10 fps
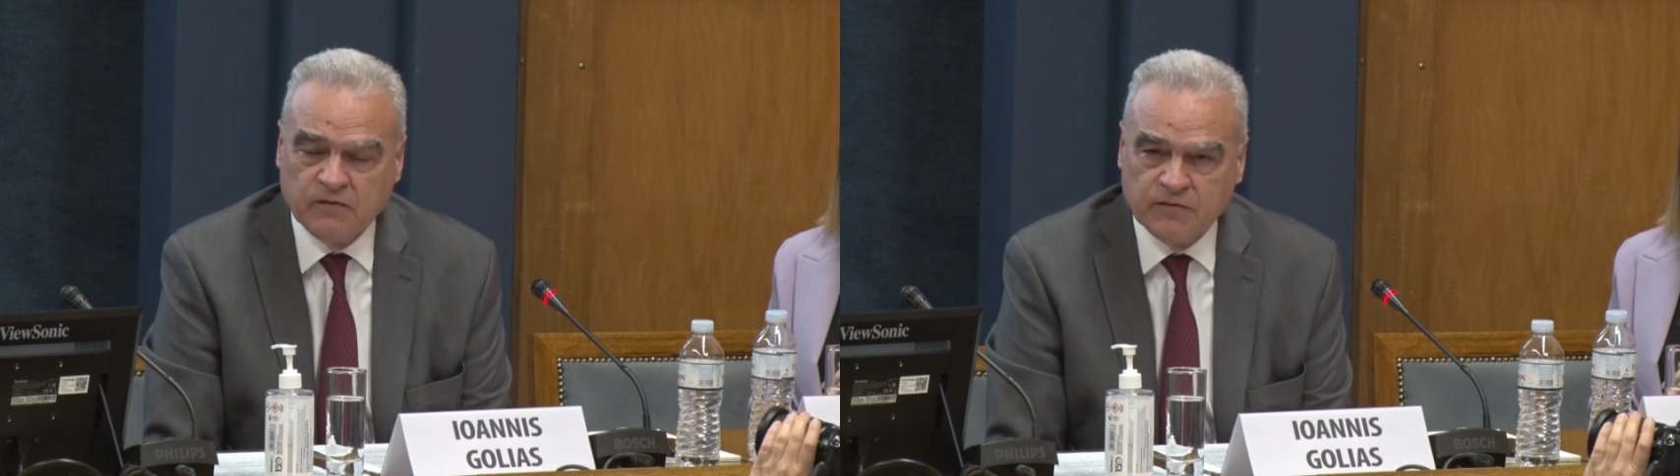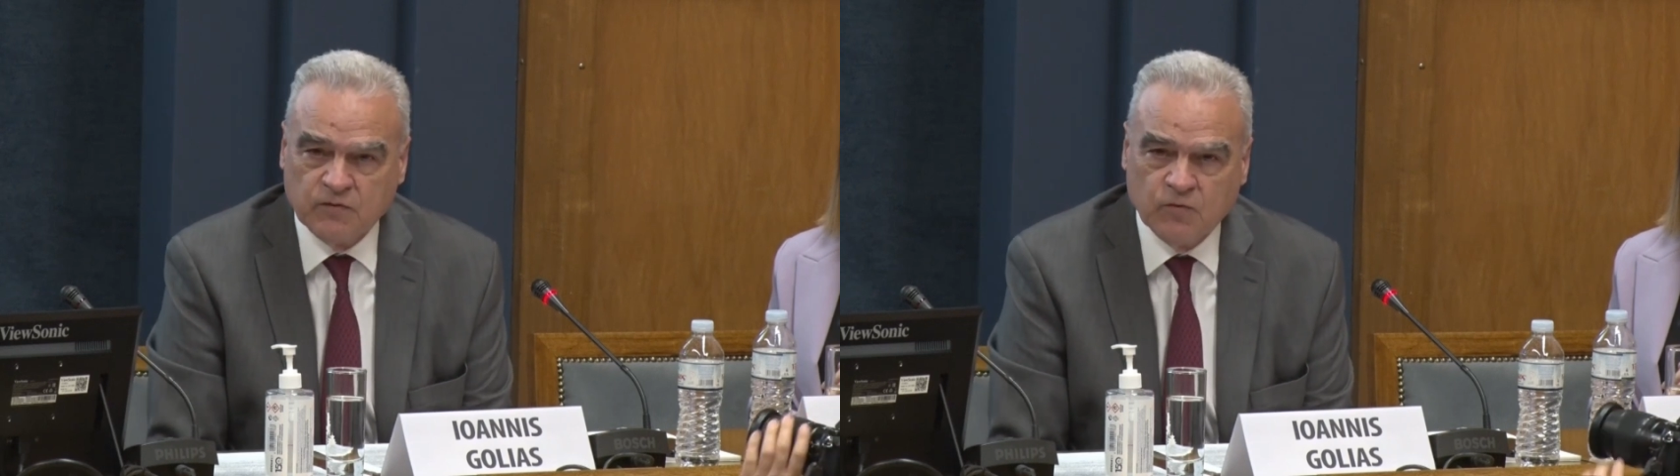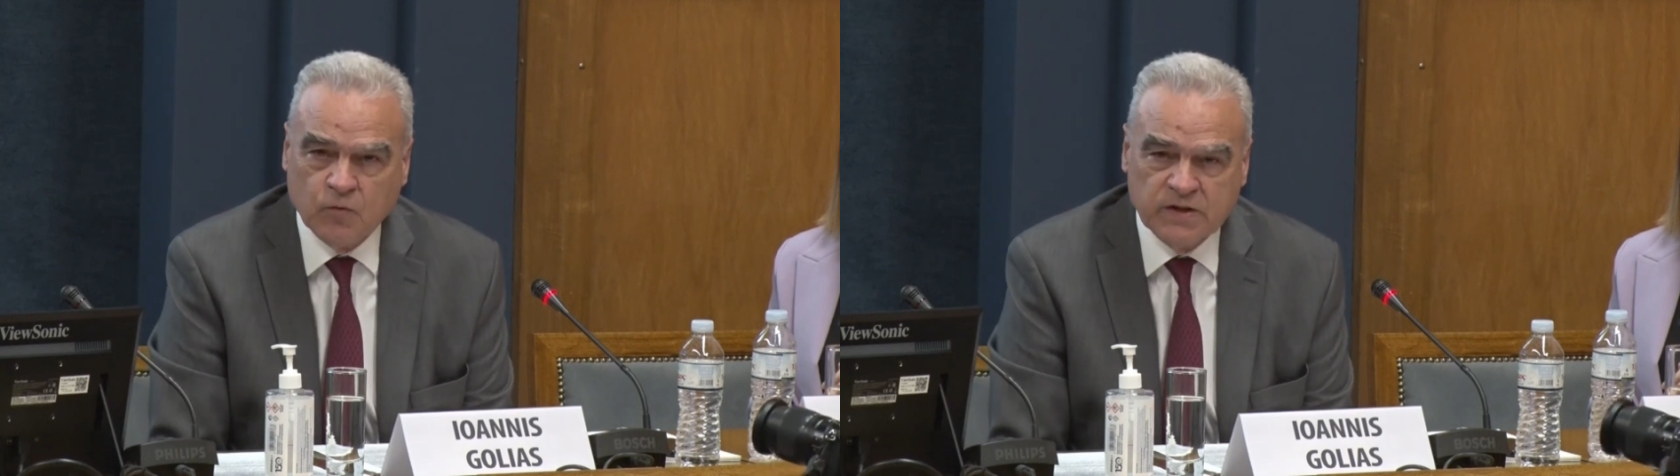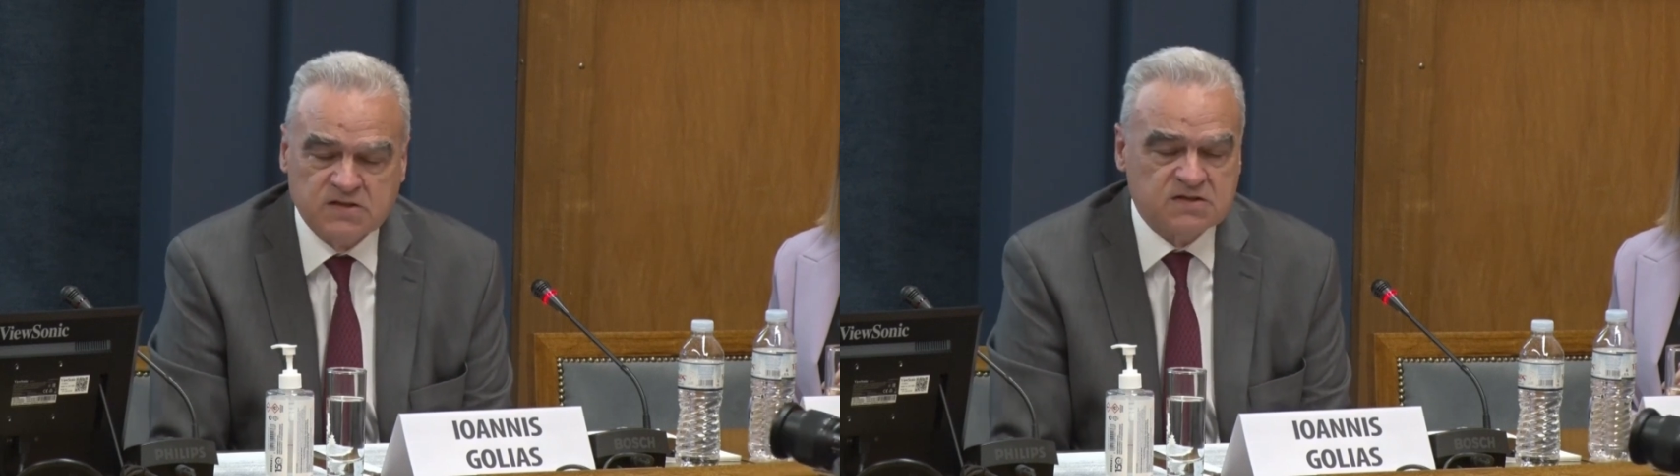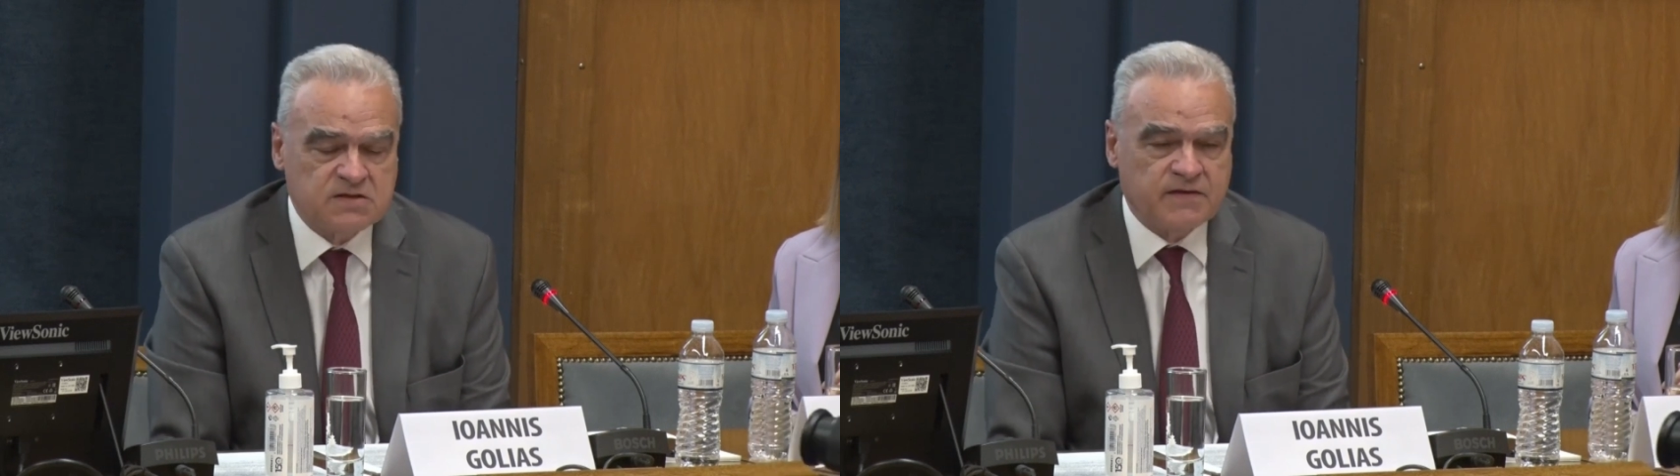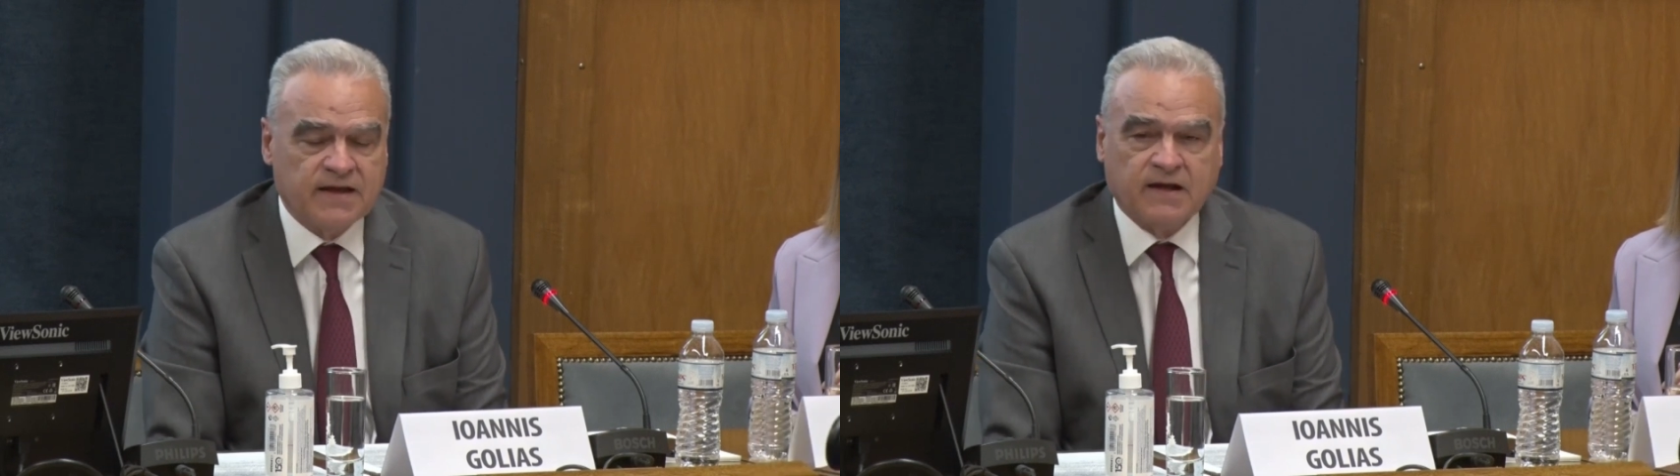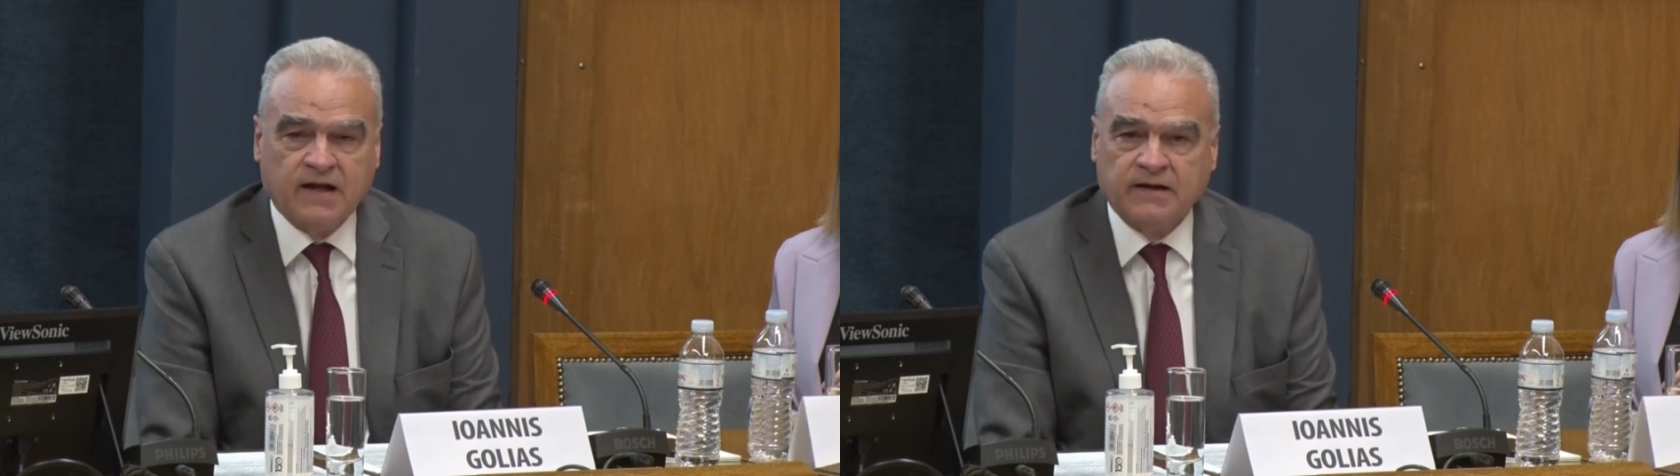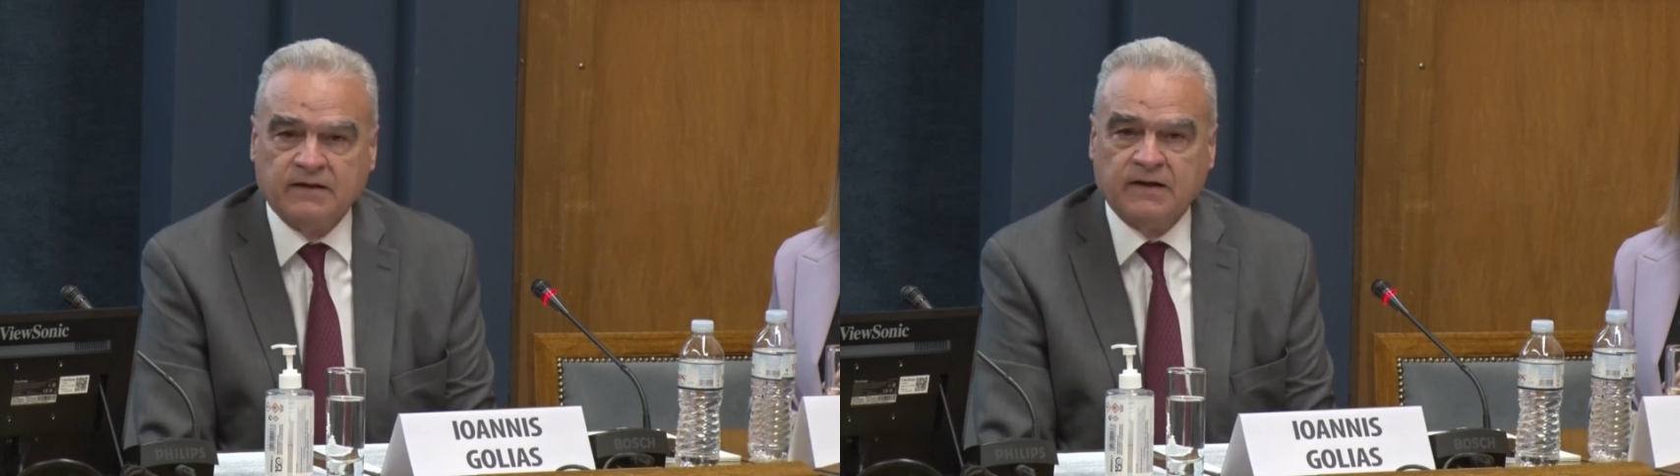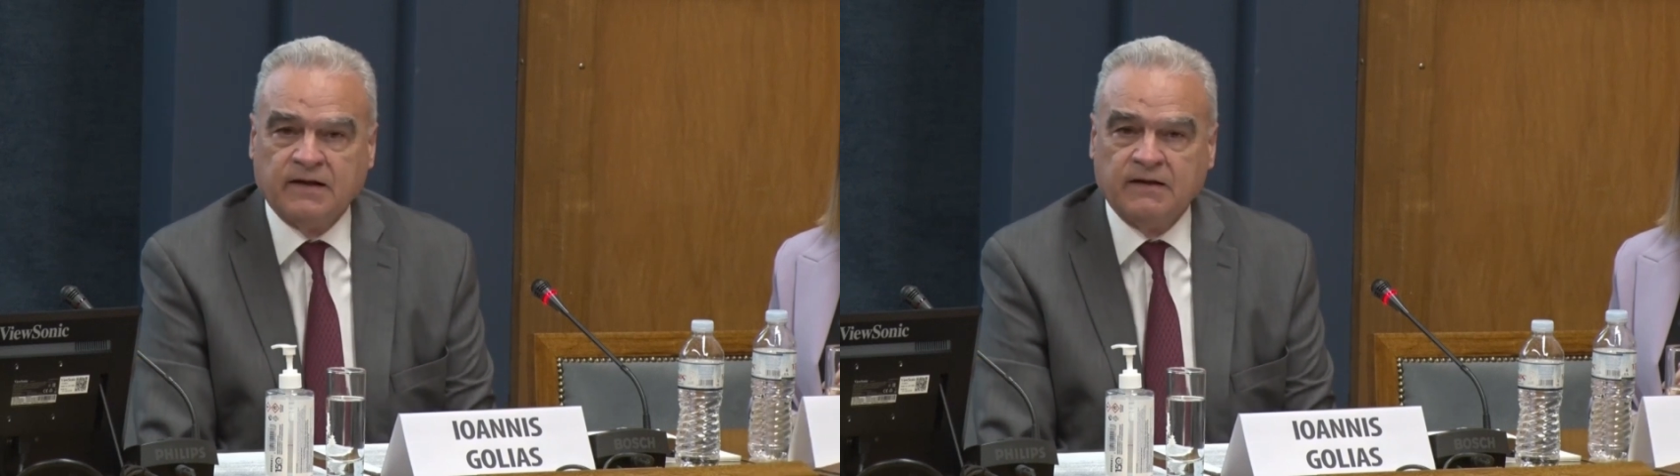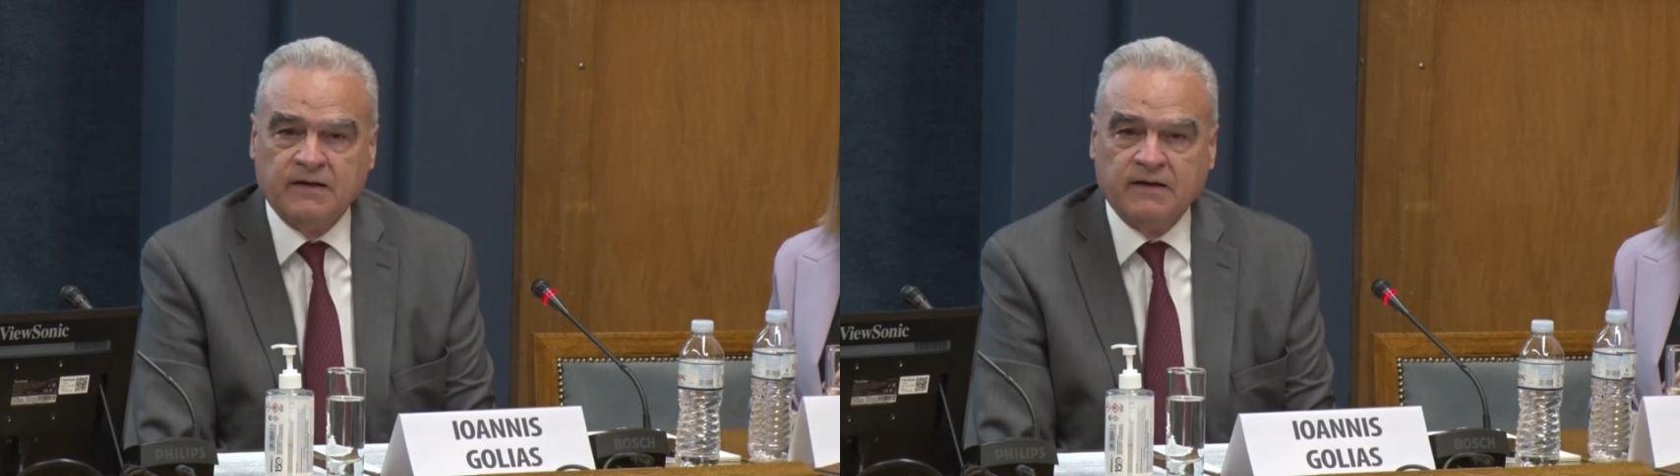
through which they can